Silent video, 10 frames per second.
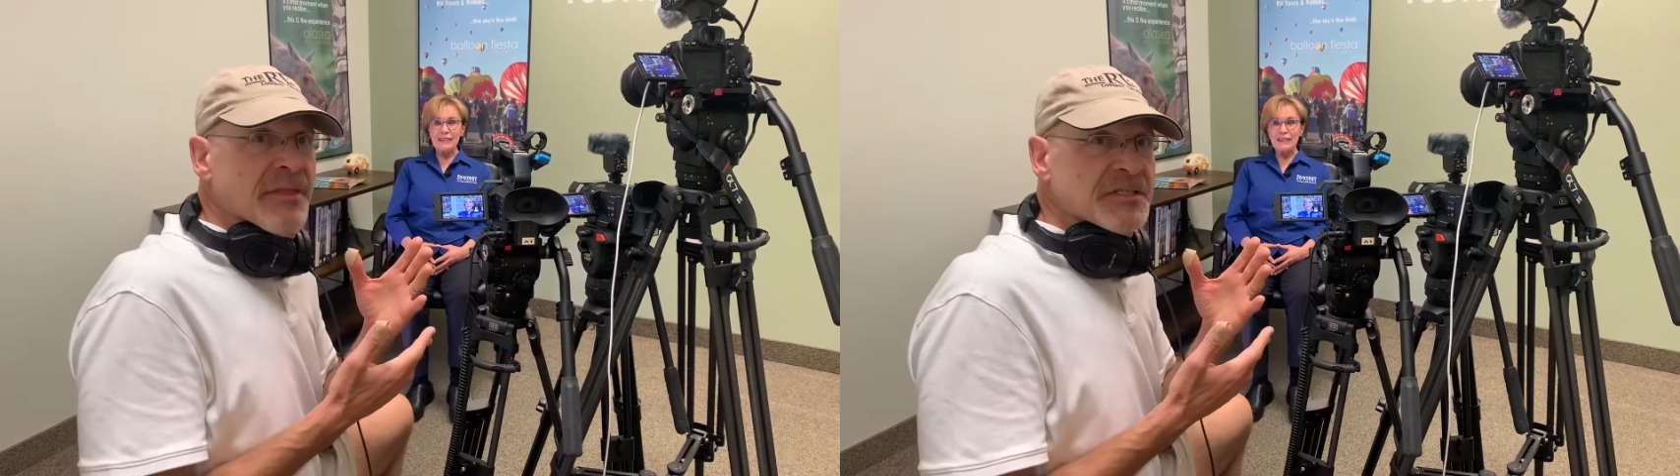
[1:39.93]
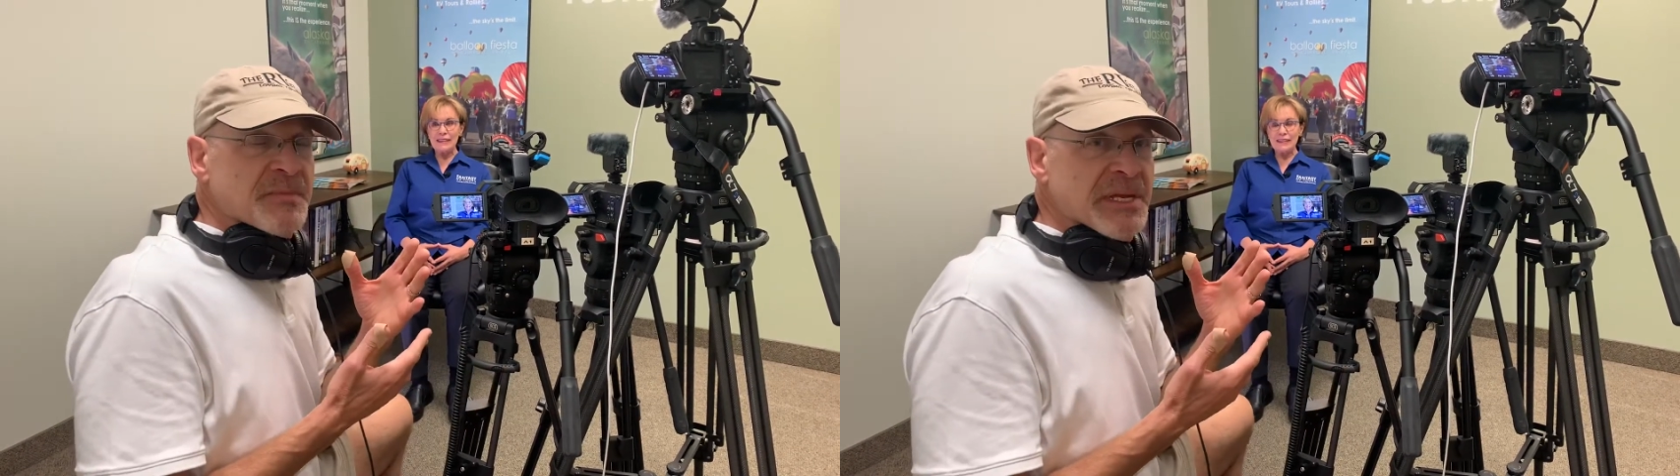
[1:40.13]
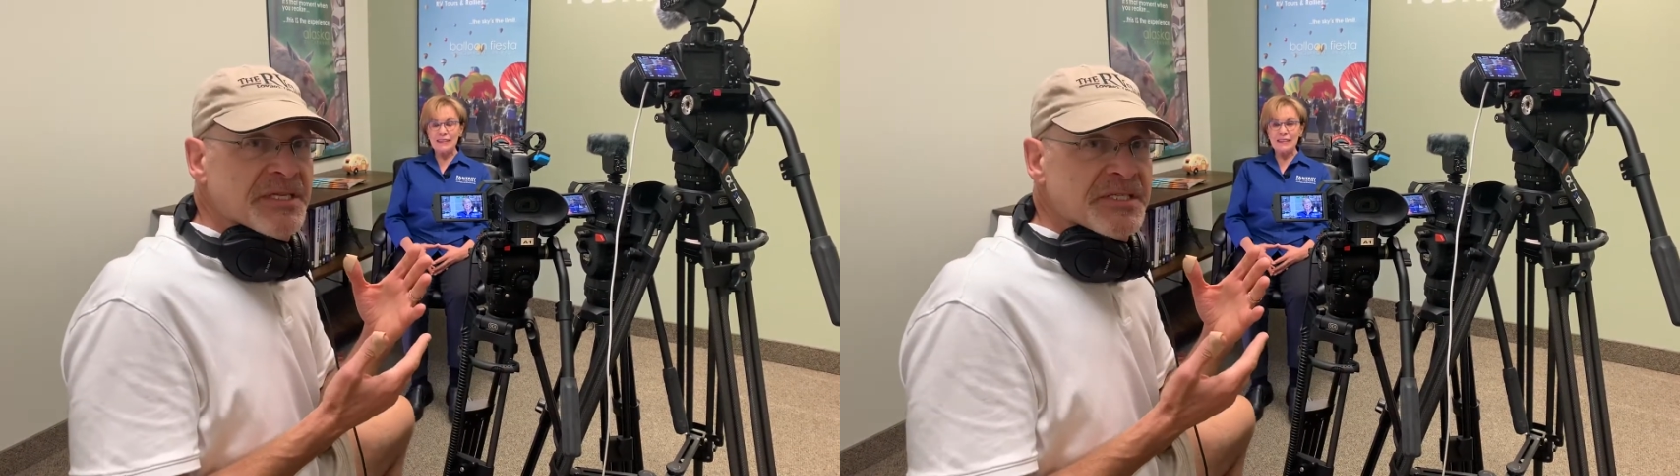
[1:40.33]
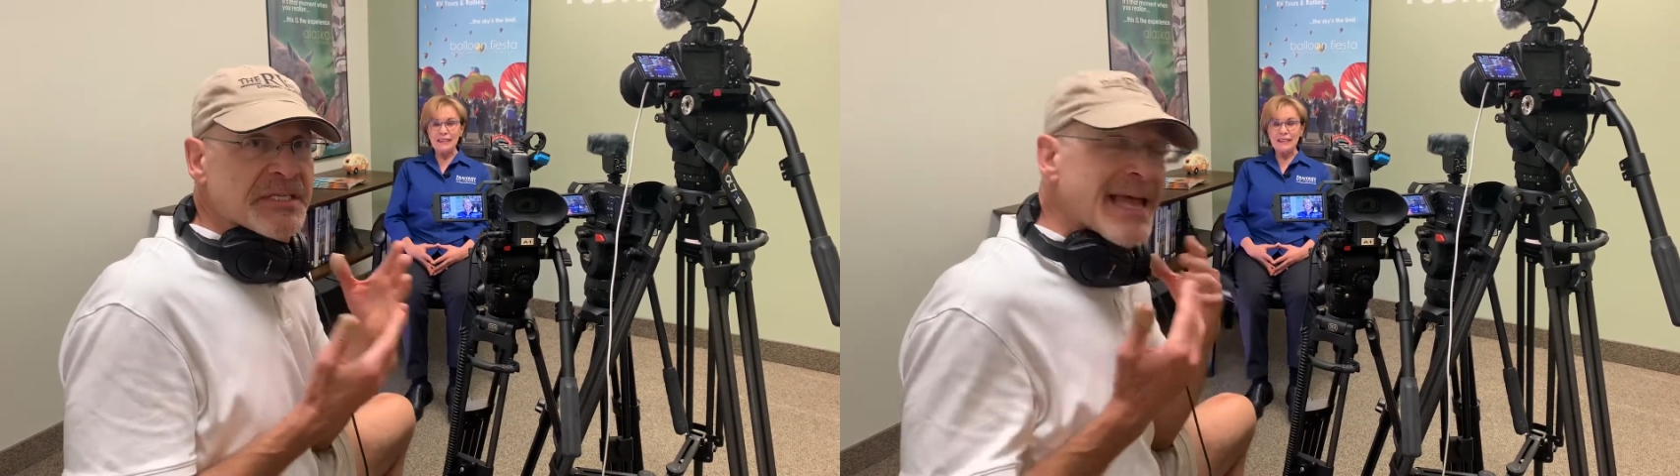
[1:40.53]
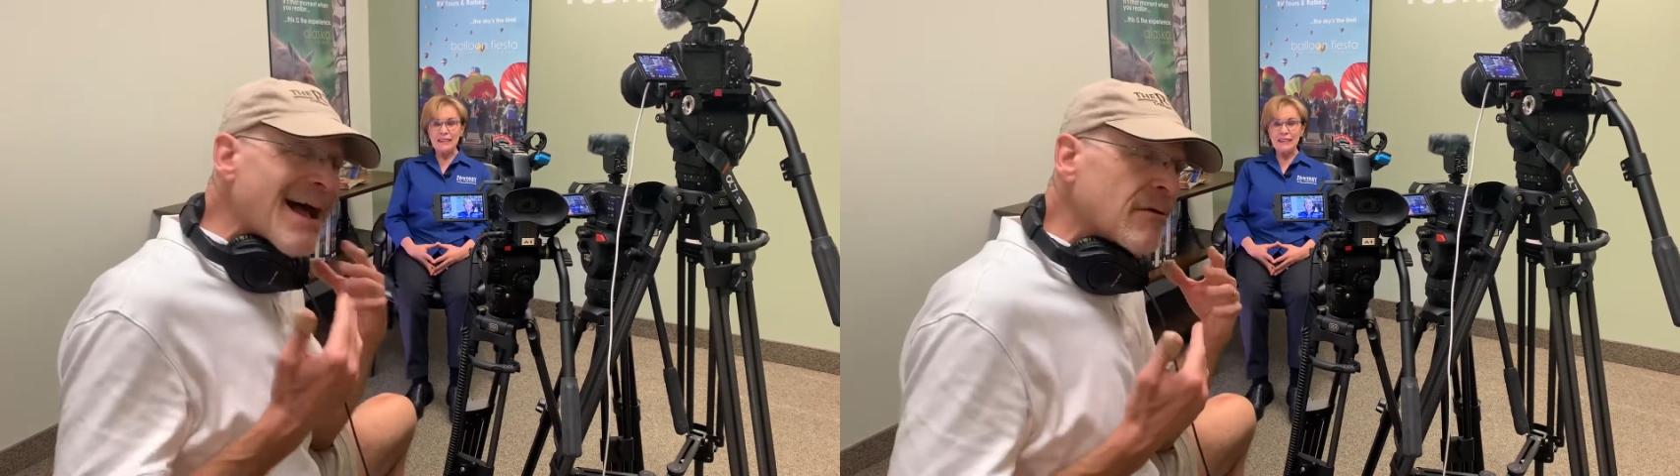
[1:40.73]
this piece
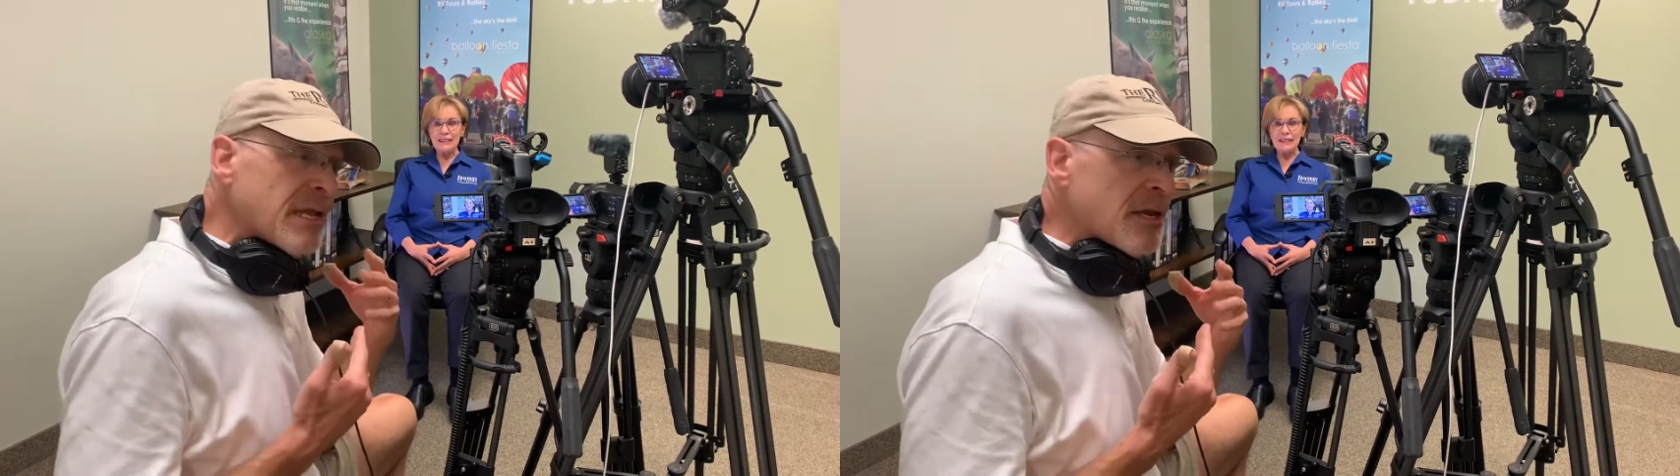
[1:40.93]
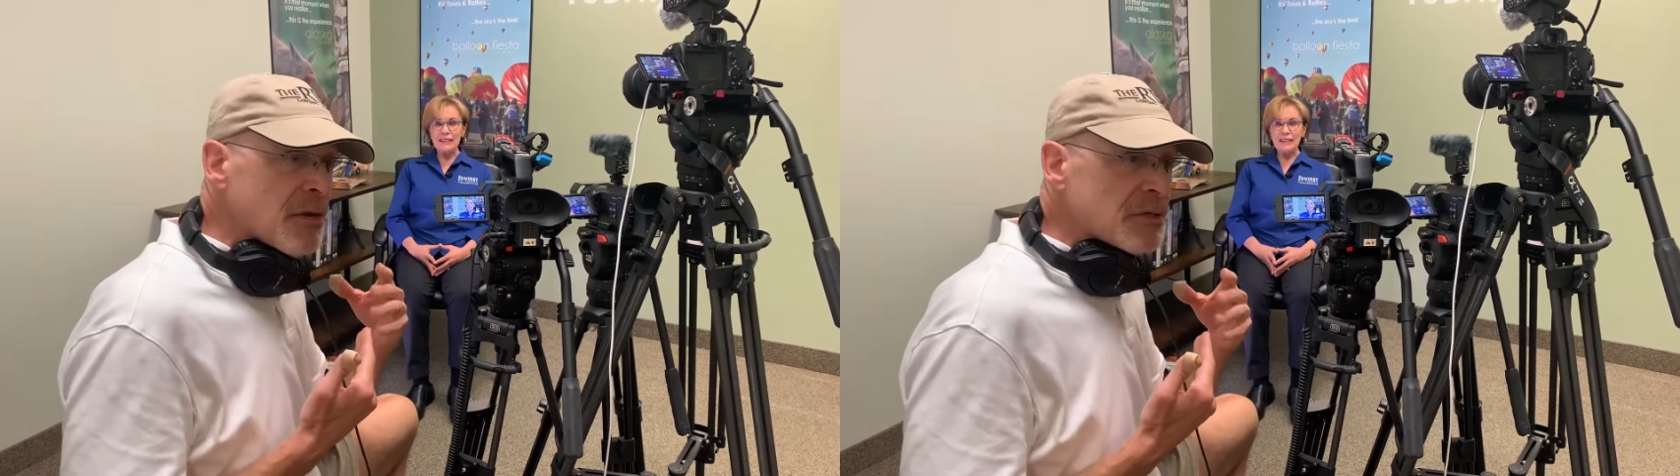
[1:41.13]
down in New